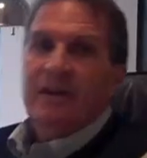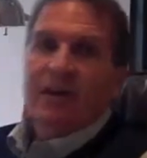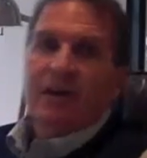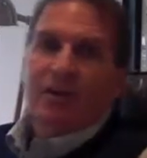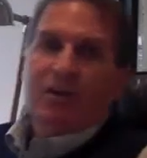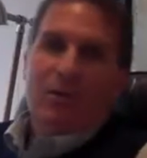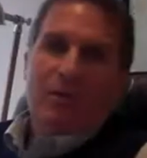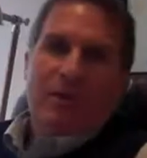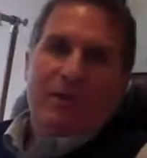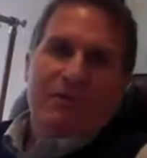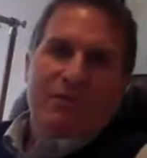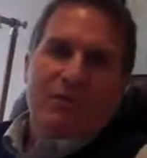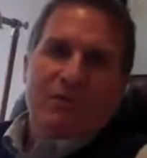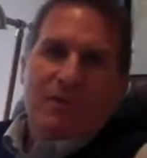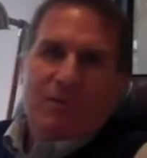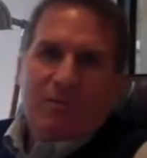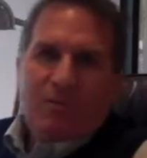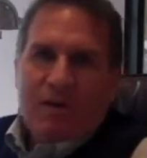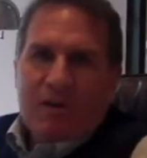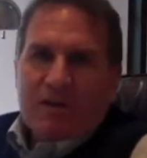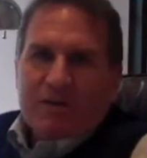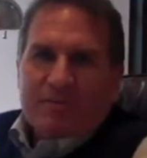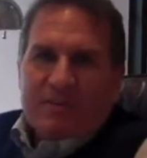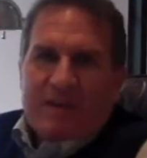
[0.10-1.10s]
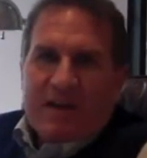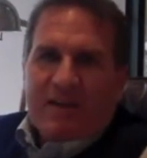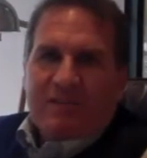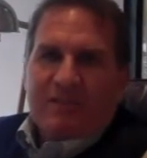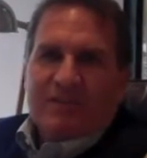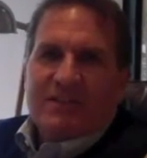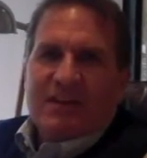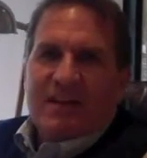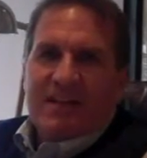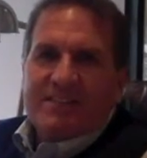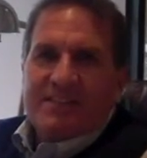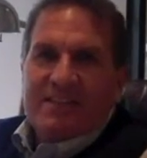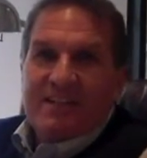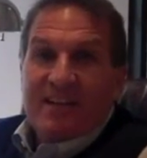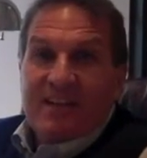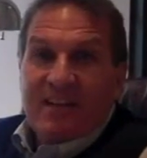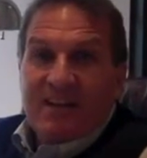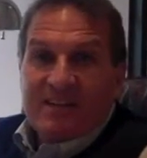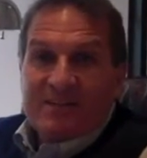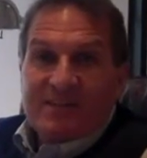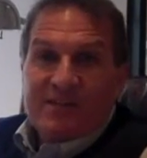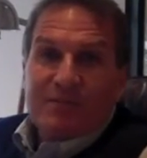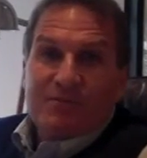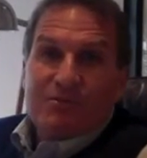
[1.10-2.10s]
Hello everyone, welcome to Advertising
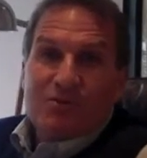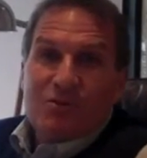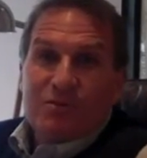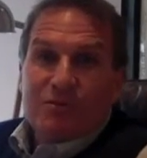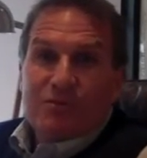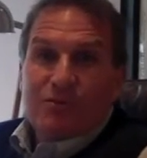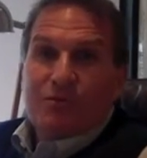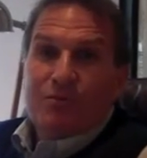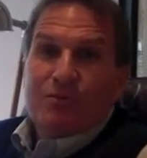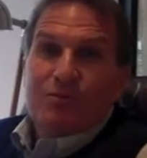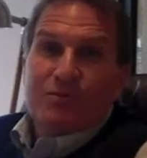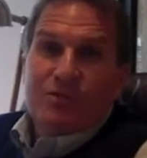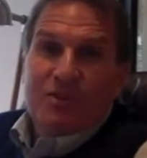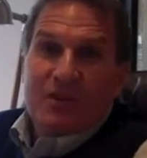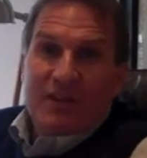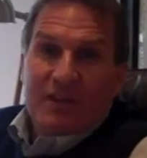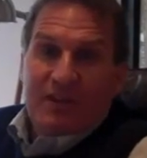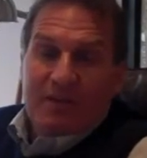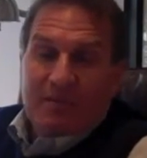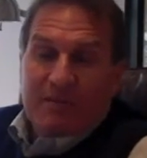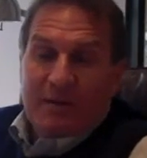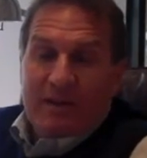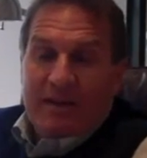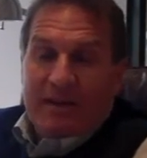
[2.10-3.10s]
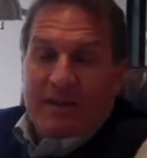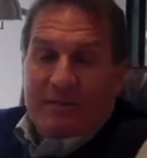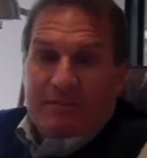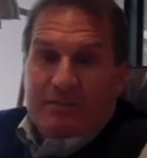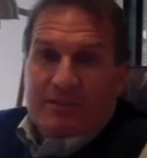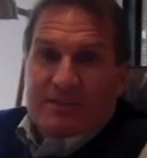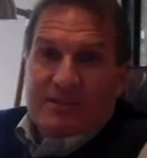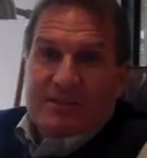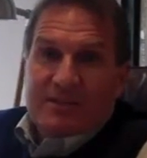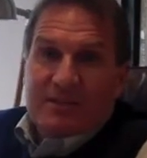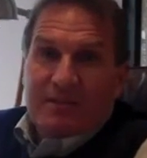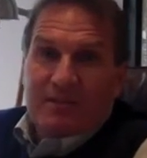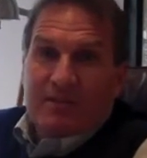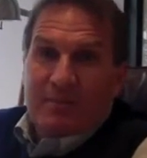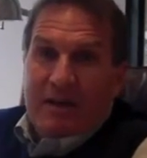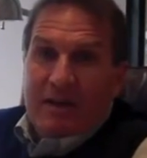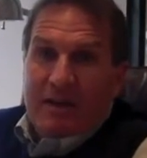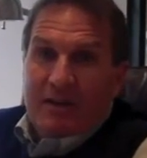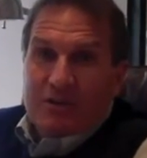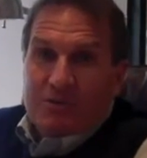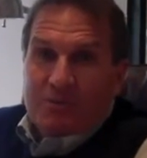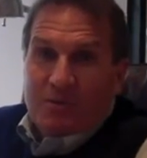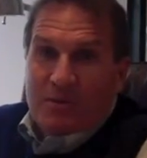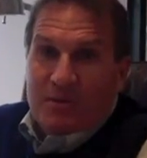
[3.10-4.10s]
Concepts YouTube channel. My name is Tim
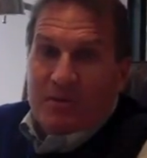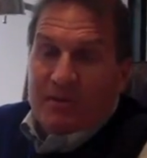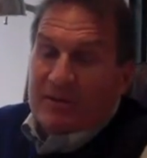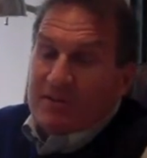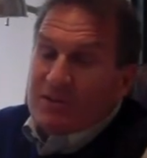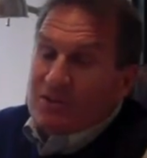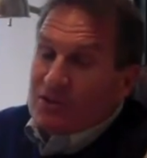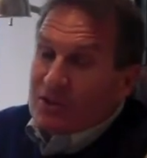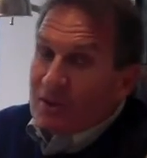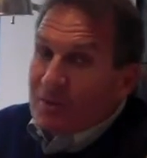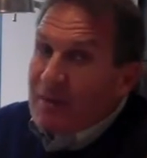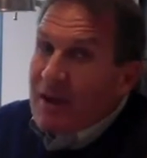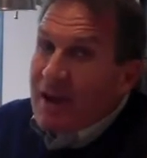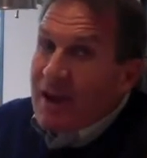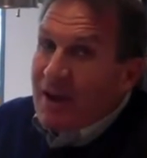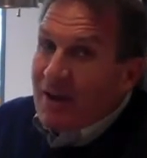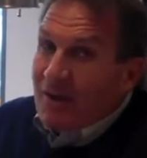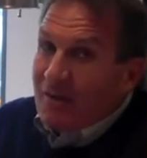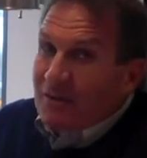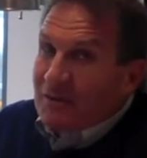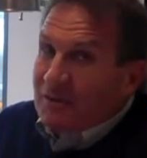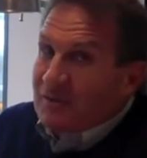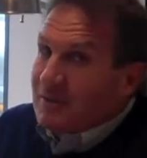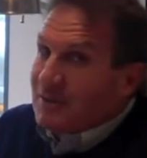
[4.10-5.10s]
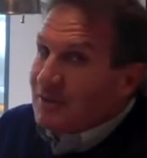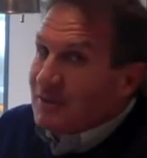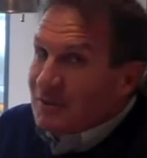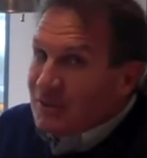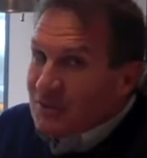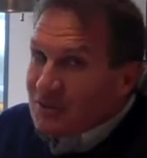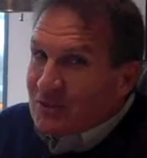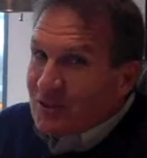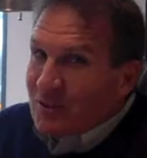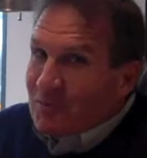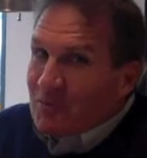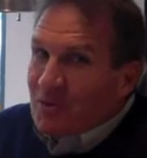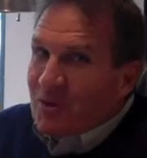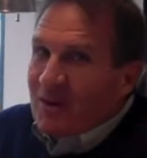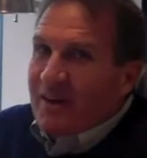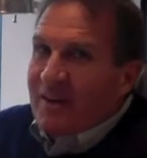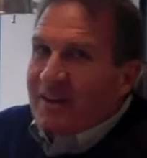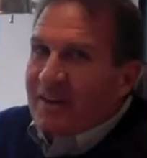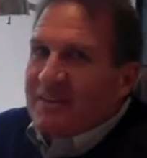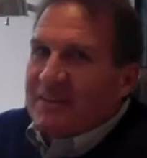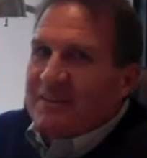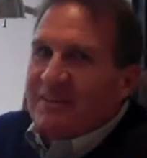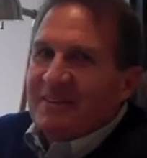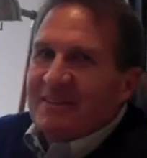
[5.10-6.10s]
Malsbury and somehow, some
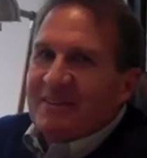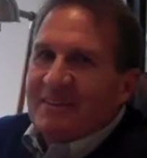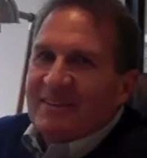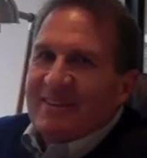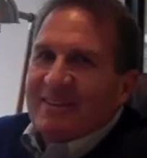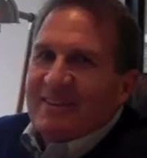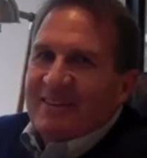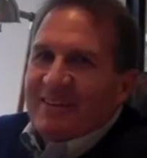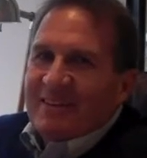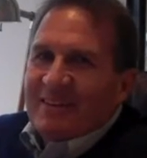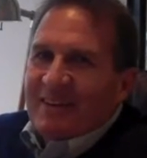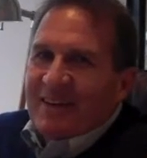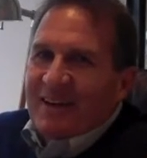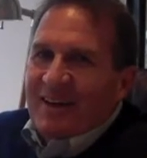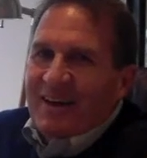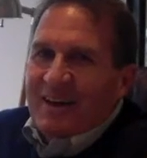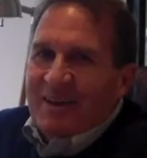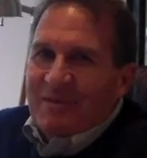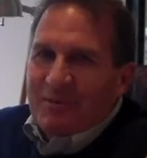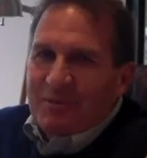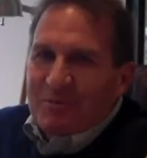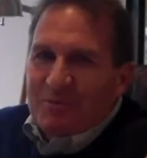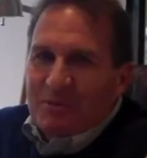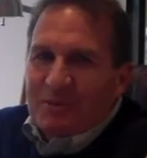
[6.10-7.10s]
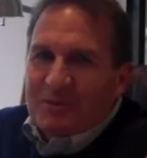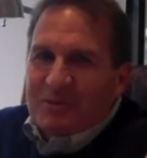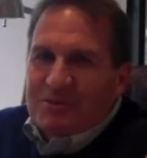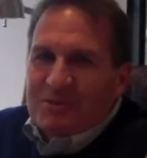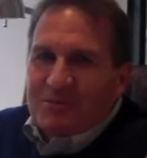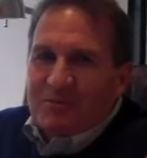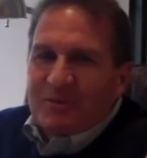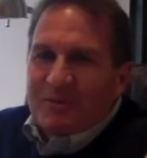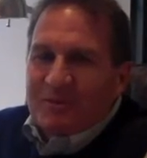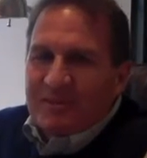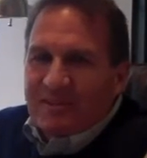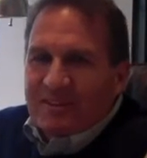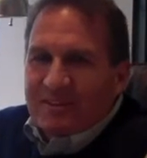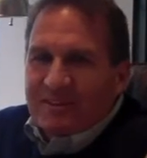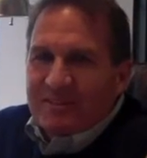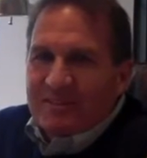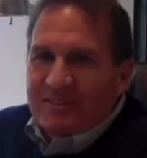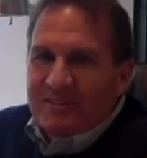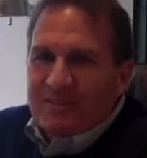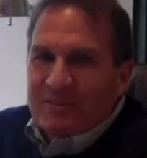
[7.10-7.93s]
way, I am the principal here.